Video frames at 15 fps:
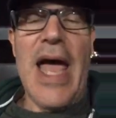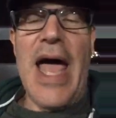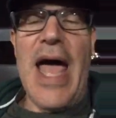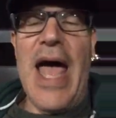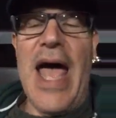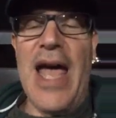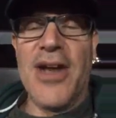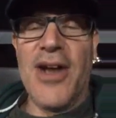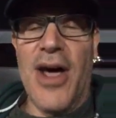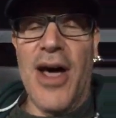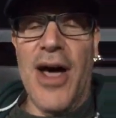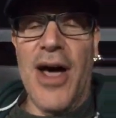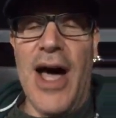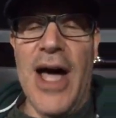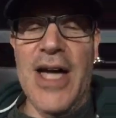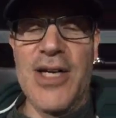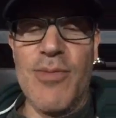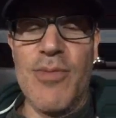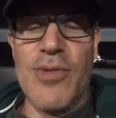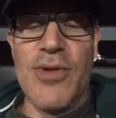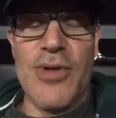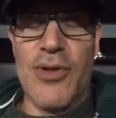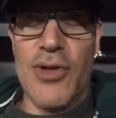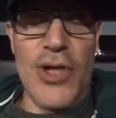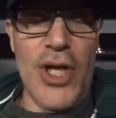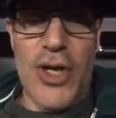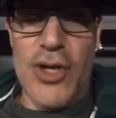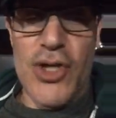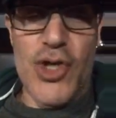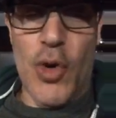And I,
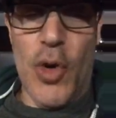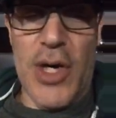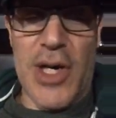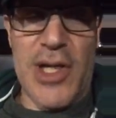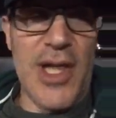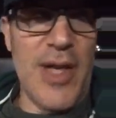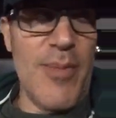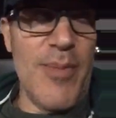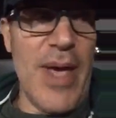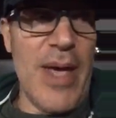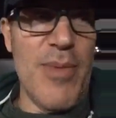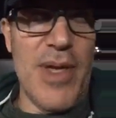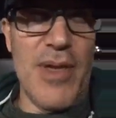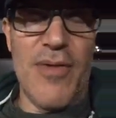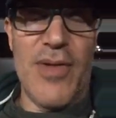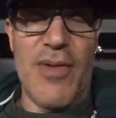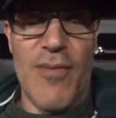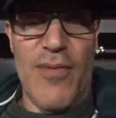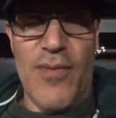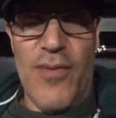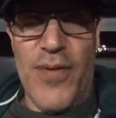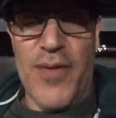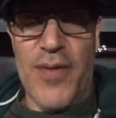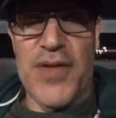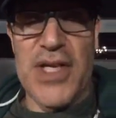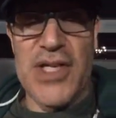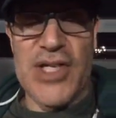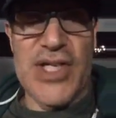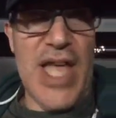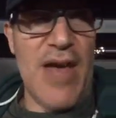little short clip, maybe
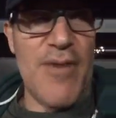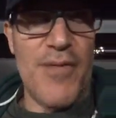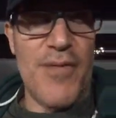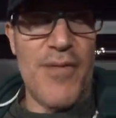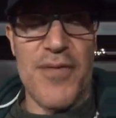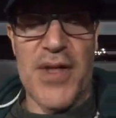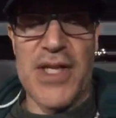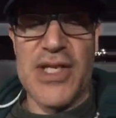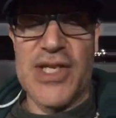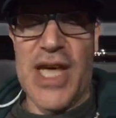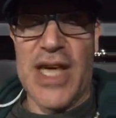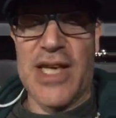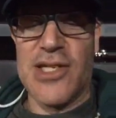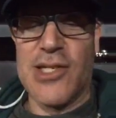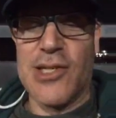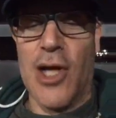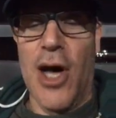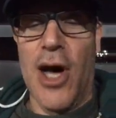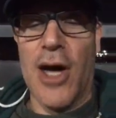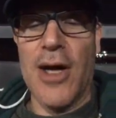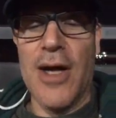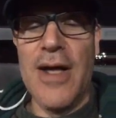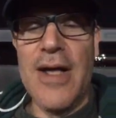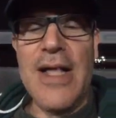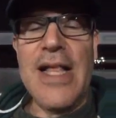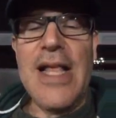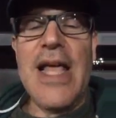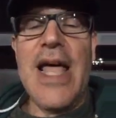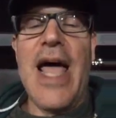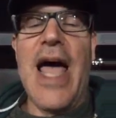15, 10, 15 seconds long.
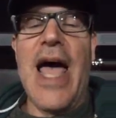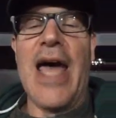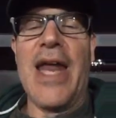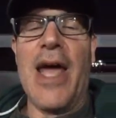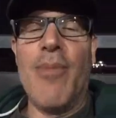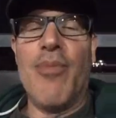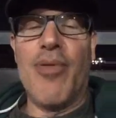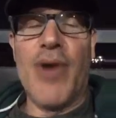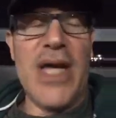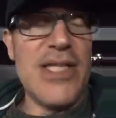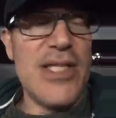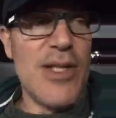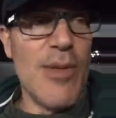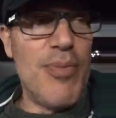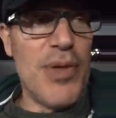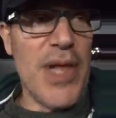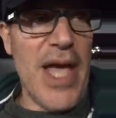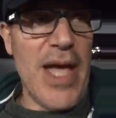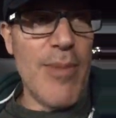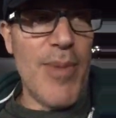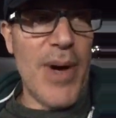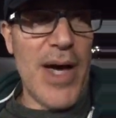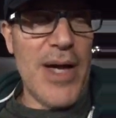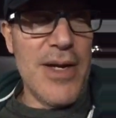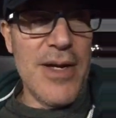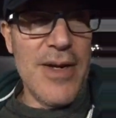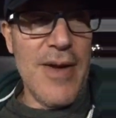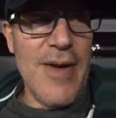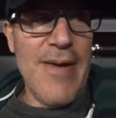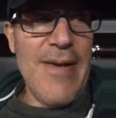And I press the play
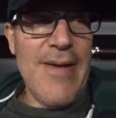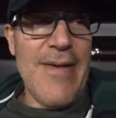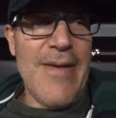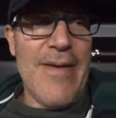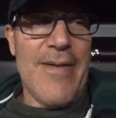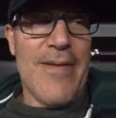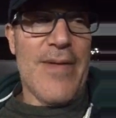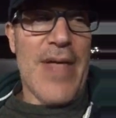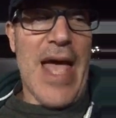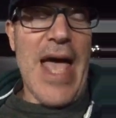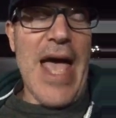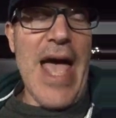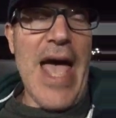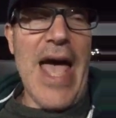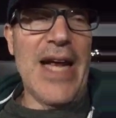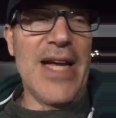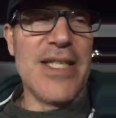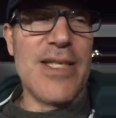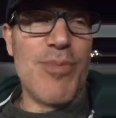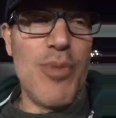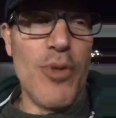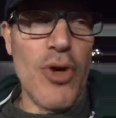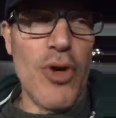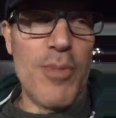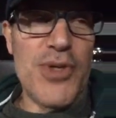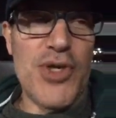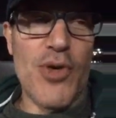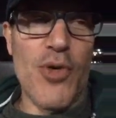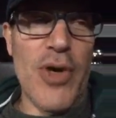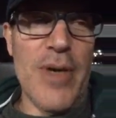button. And it's Boop
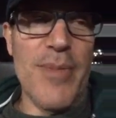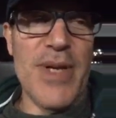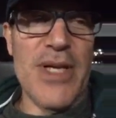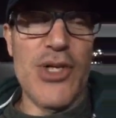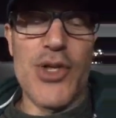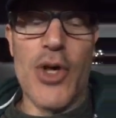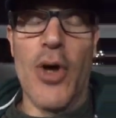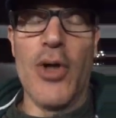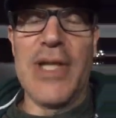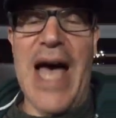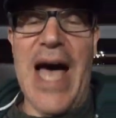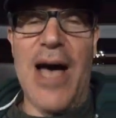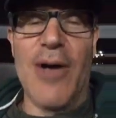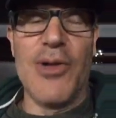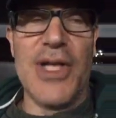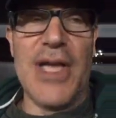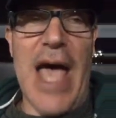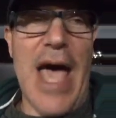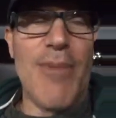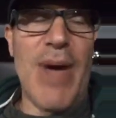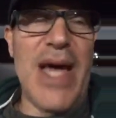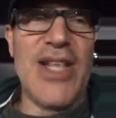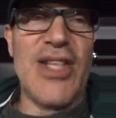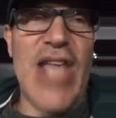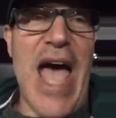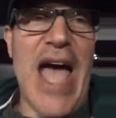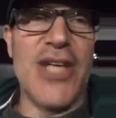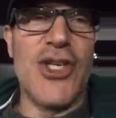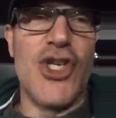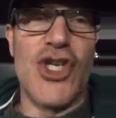screaming so loudly. And my
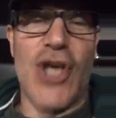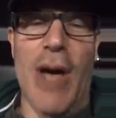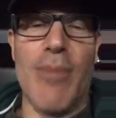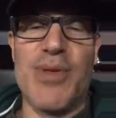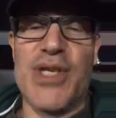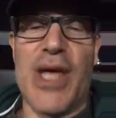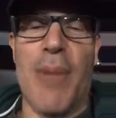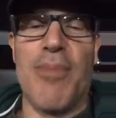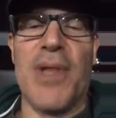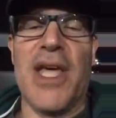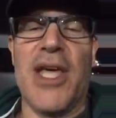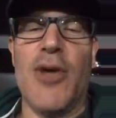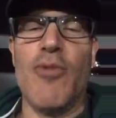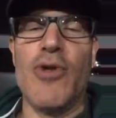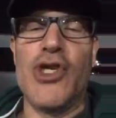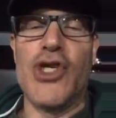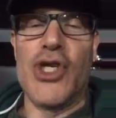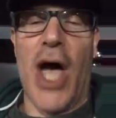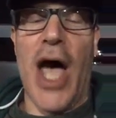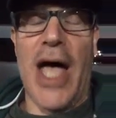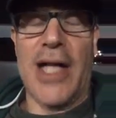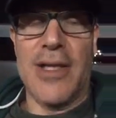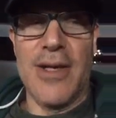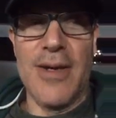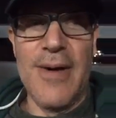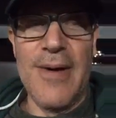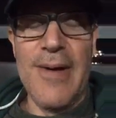dad jumps up like he was shot.